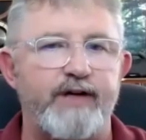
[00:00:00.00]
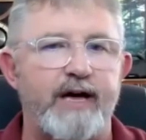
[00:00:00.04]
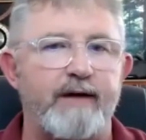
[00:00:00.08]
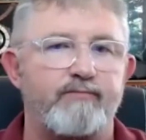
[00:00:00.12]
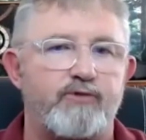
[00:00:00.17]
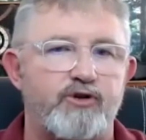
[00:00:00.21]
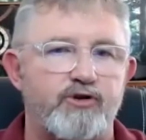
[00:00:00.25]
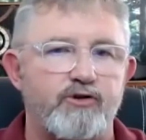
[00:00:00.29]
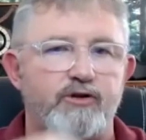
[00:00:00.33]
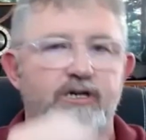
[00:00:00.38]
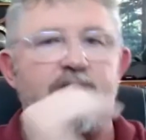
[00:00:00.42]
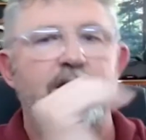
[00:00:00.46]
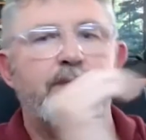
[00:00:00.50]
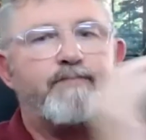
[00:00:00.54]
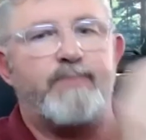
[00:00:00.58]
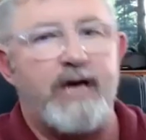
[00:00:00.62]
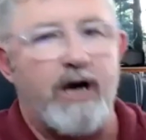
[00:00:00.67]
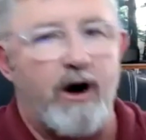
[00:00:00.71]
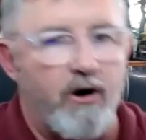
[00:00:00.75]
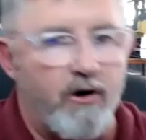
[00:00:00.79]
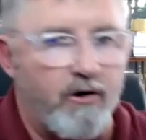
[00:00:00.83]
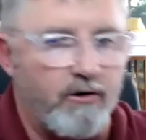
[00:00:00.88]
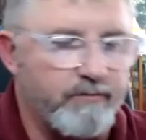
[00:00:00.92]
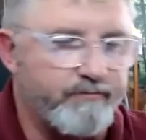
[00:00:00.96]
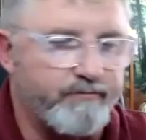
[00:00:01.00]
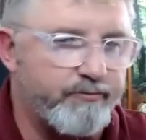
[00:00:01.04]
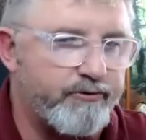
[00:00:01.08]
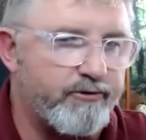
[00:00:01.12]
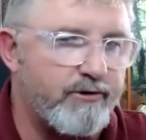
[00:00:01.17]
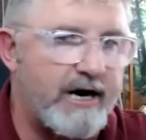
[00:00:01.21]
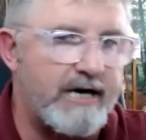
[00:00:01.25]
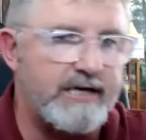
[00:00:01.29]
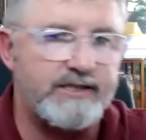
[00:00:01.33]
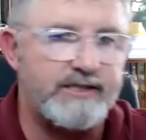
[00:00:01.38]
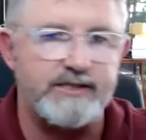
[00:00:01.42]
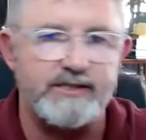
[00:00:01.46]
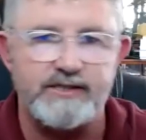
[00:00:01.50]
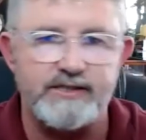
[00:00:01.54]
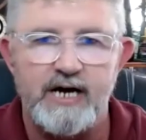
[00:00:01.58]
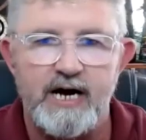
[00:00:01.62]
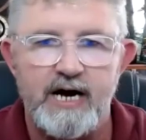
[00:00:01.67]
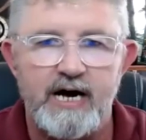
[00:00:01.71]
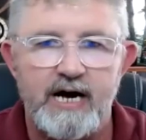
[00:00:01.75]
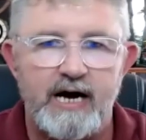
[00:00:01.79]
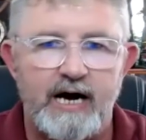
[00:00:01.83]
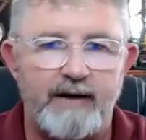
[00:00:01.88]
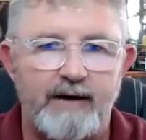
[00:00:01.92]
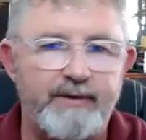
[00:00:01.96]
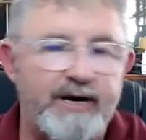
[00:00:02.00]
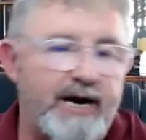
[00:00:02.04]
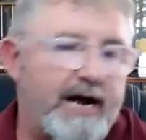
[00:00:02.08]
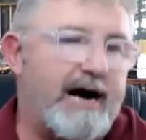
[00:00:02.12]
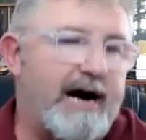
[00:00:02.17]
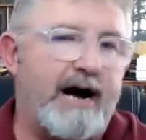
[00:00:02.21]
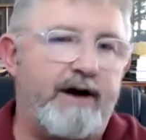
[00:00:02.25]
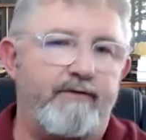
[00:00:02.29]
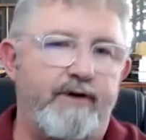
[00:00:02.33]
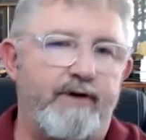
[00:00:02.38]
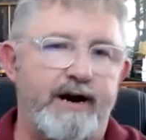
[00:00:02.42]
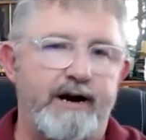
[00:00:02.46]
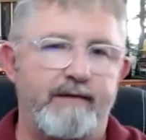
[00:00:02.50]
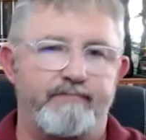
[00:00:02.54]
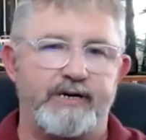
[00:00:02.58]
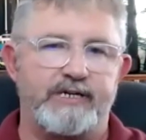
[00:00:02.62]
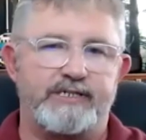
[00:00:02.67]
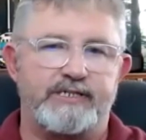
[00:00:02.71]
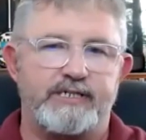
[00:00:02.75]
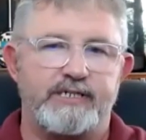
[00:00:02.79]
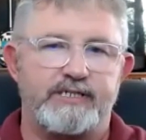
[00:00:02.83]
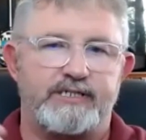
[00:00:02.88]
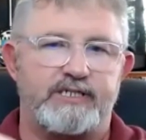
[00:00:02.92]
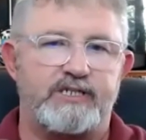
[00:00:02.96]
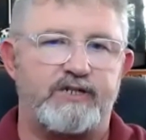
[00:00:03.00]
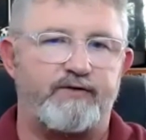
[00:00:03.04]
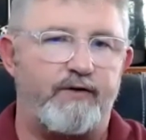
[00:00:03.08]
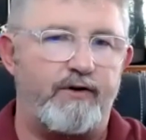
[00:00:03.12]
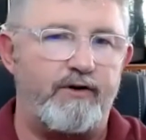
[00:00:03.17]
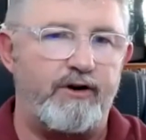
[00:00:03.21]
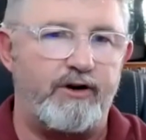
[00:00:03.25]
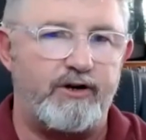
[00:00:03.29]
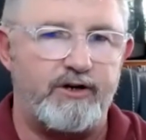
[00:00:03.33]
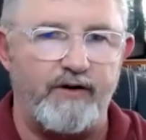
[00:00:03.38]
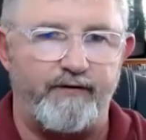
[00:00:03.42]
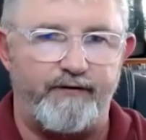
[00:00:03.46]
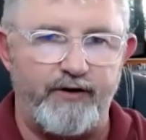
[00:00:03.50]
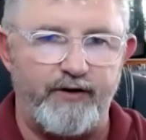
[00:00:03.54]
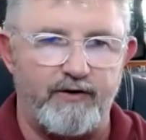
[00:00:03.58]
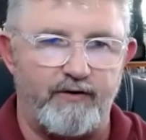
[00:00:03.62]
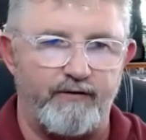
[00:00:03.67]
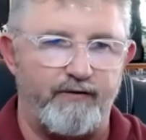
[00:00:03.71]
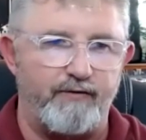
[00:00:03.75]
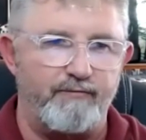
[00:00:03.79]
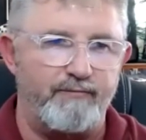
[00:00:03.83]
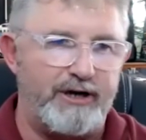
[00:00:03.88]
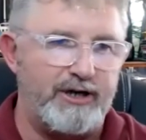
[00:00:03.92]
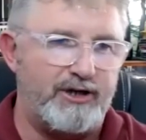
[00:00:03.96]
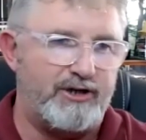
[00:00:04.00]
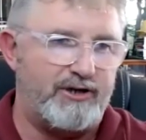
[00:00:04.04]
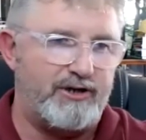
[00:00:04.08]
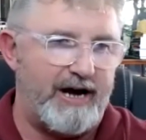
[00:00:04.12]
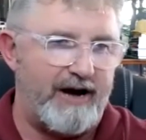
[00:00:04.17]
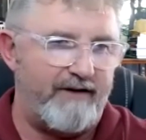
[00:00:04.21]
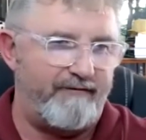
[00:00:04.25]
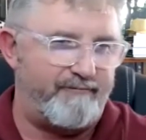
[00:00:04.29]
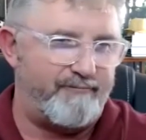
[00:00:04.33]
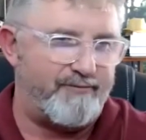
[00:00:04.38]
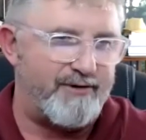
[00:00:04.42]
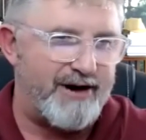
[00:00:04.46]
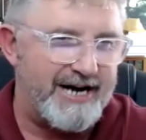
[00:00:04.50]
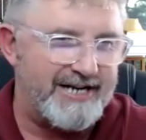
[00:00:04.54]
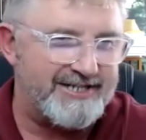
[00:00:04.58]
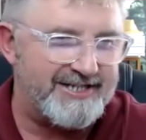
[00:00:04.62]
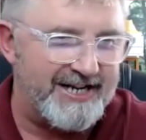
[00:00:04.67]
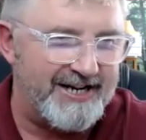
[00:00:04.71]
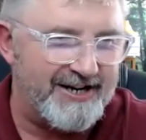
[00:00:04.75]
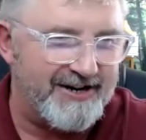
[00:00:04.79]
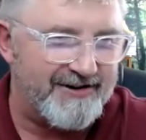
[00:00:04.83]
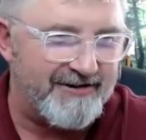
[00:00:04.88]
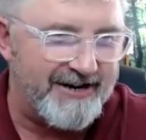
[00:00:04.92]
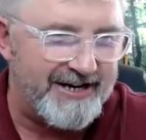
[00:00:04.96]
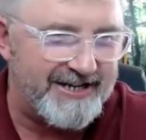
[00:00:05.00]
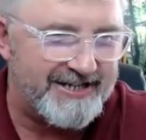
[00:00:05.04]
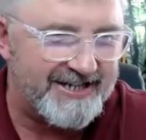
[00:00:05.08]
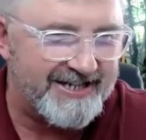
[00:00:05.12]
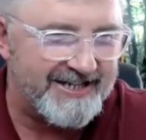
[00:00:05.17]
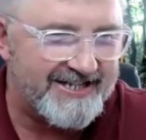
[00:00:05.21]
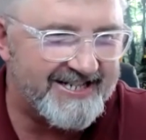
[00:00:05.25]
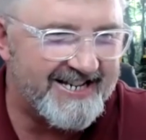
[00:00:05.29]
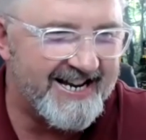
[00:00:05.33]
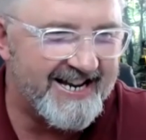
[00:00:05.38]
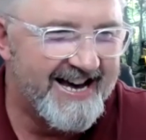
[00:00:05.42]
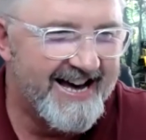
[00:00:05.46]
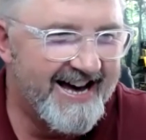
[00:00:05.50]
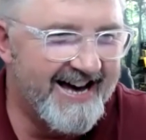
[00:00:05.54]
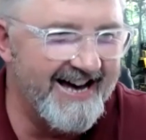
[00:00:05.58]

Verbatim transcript: them to keep their old prices. I mean, I run a business; it's very difficult for me to have price increases